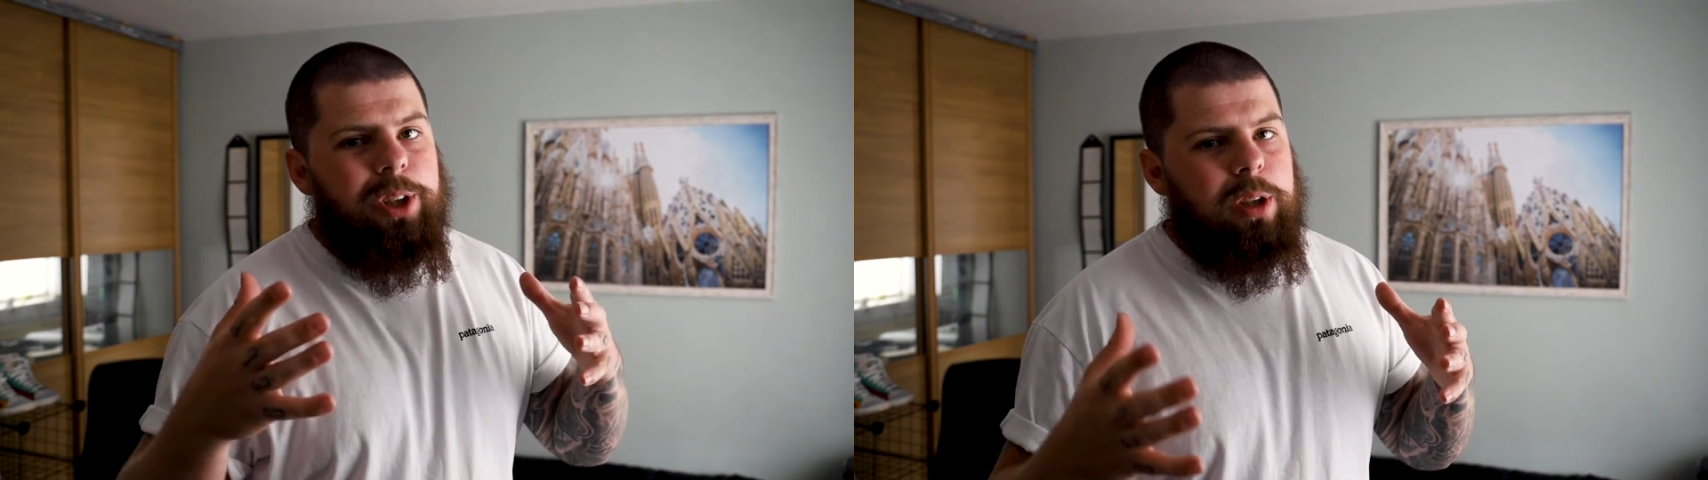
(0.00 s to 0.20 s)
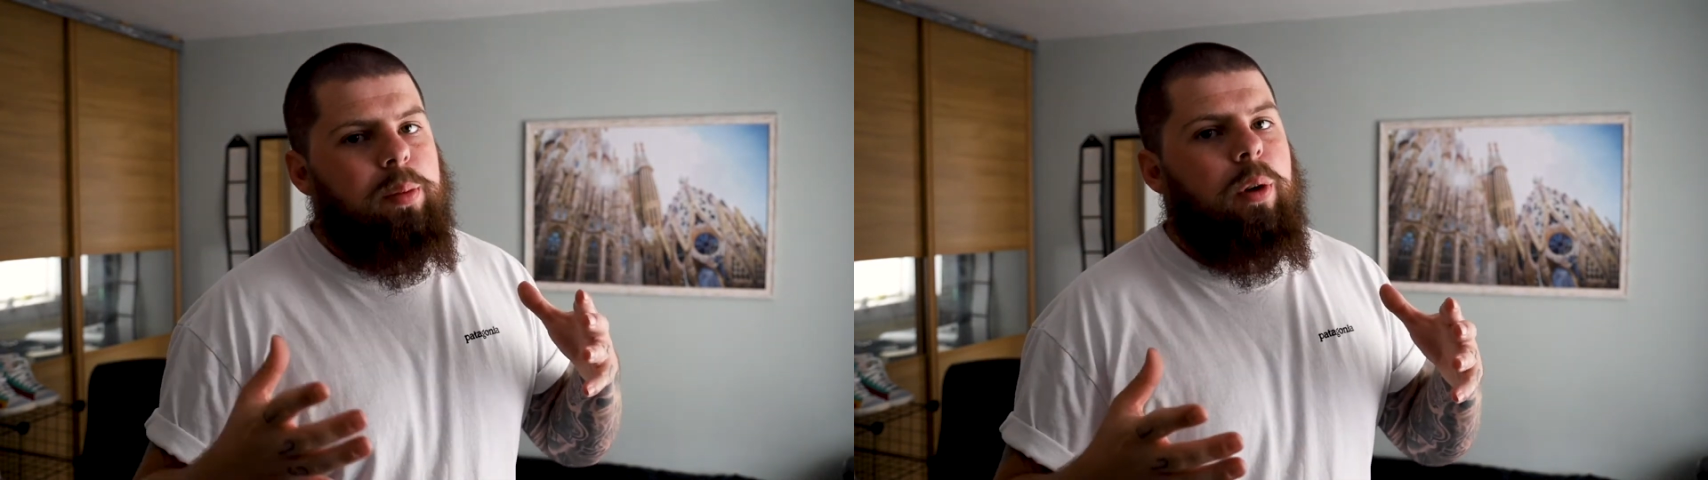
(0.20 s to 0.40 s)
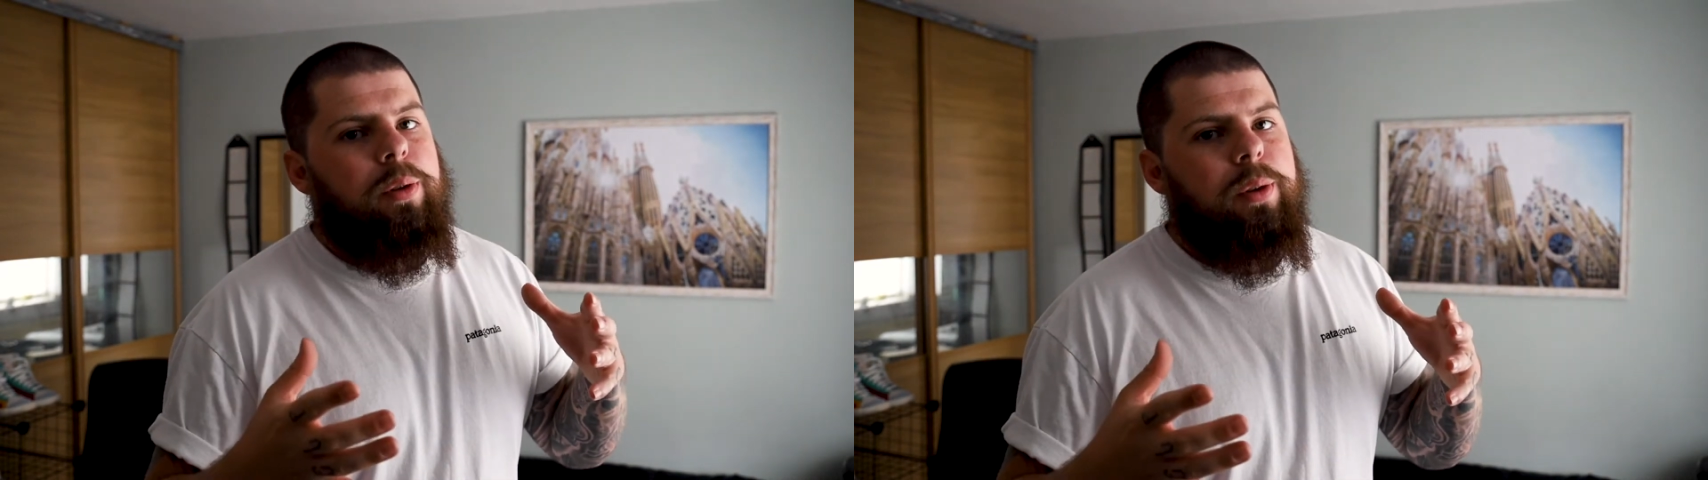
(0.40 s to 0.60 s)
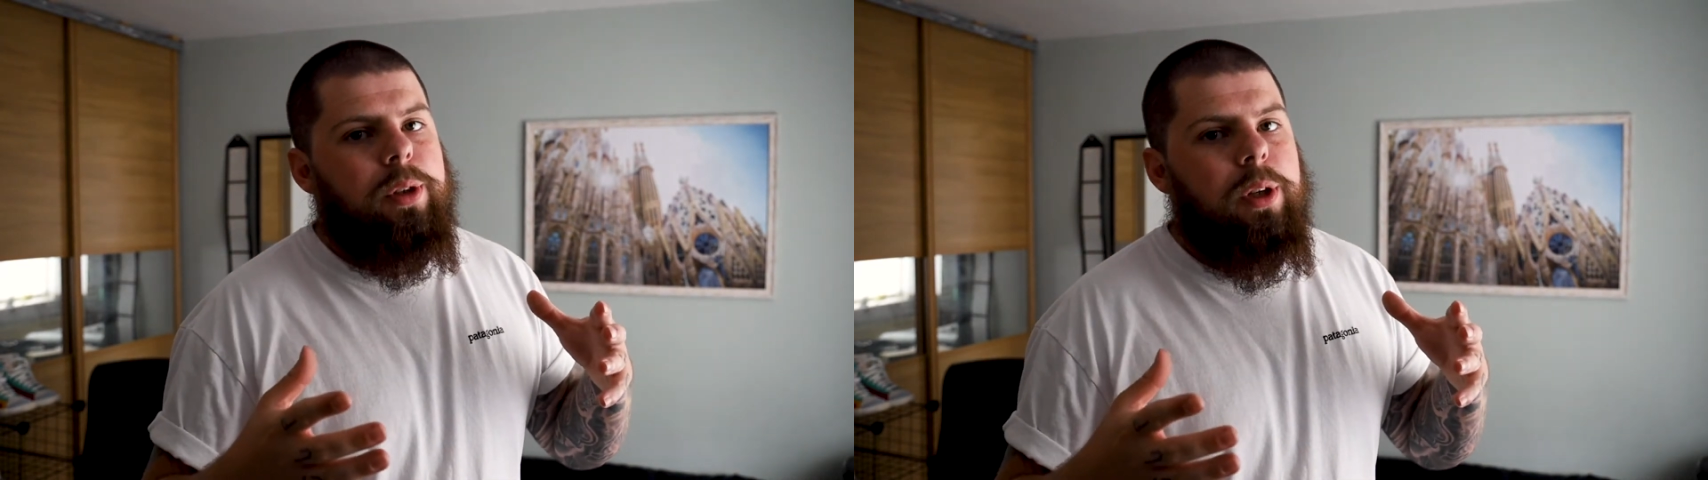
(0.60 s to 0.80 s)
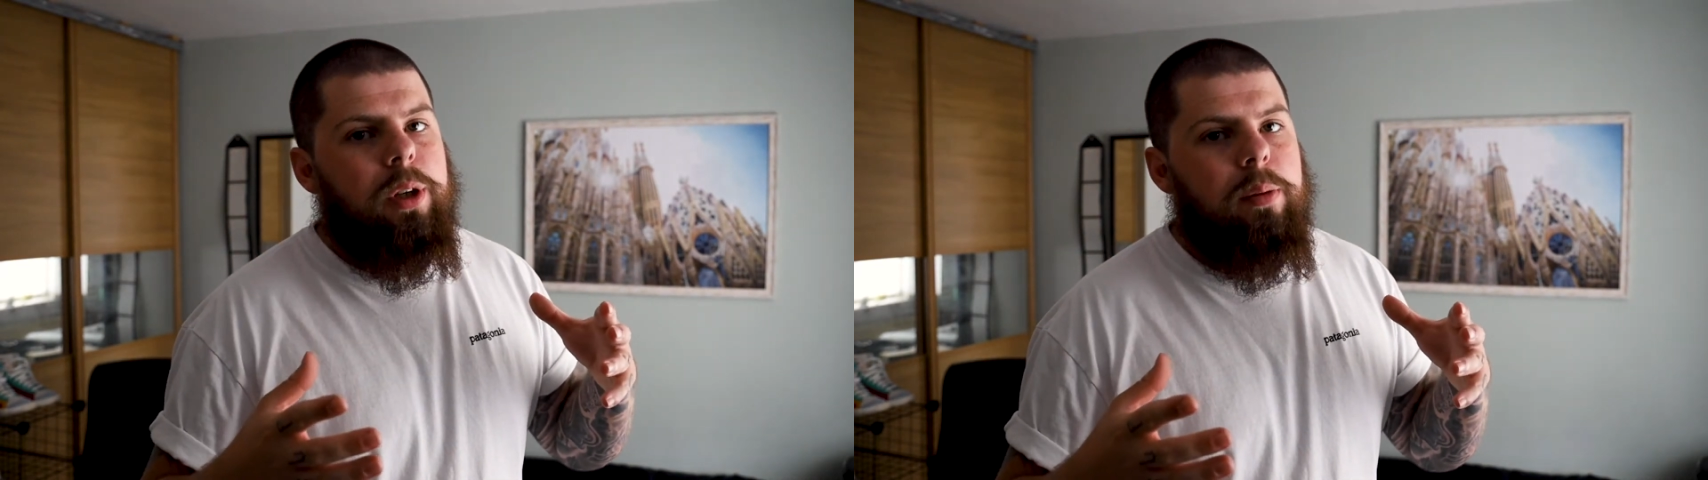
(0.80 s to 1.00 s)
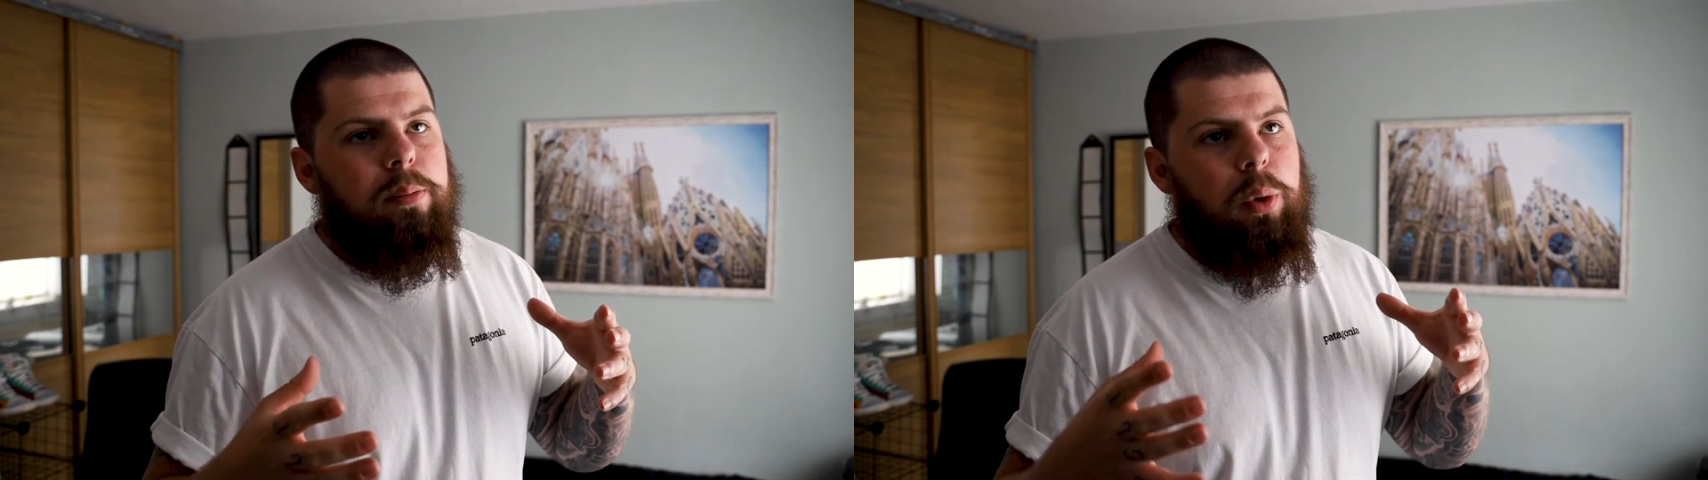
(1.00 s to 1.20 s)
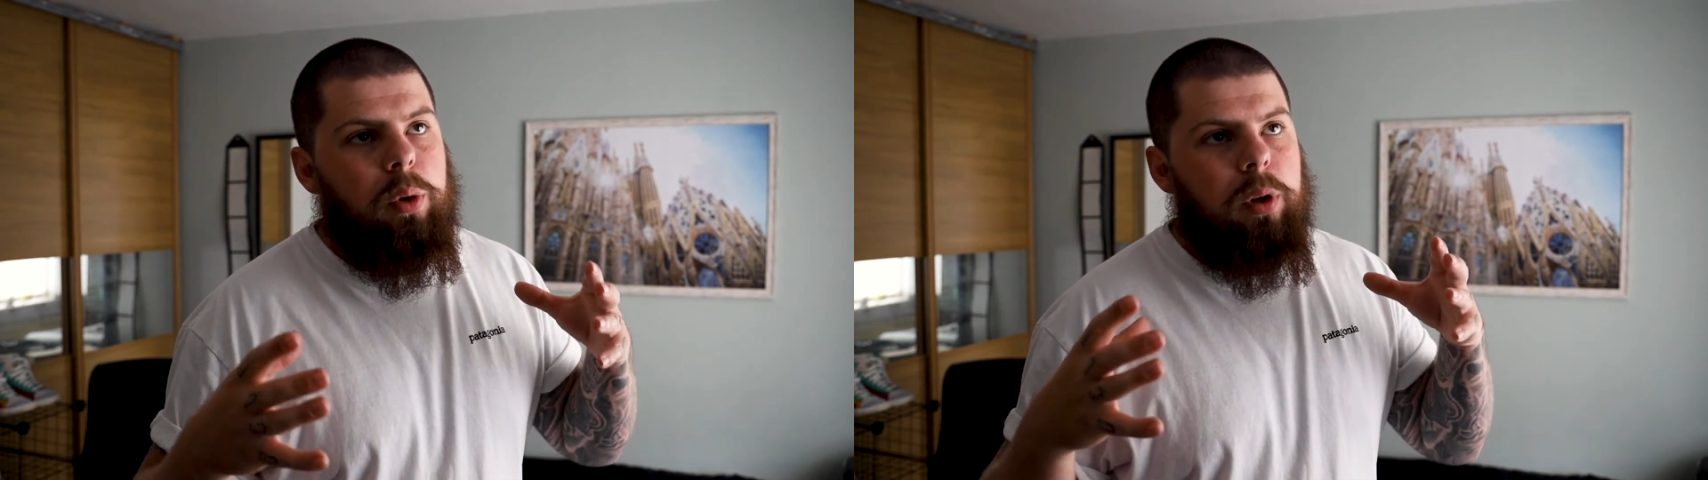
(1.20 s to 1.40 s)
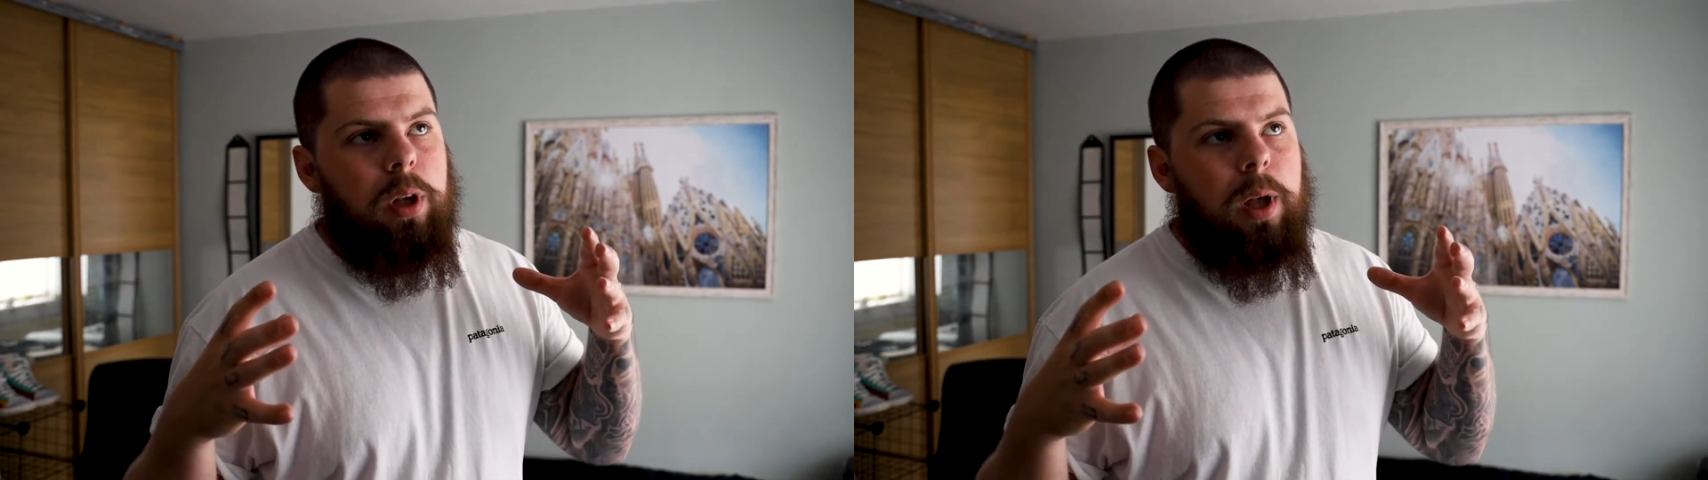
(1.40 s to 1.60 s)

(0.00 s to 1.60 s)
at the product, but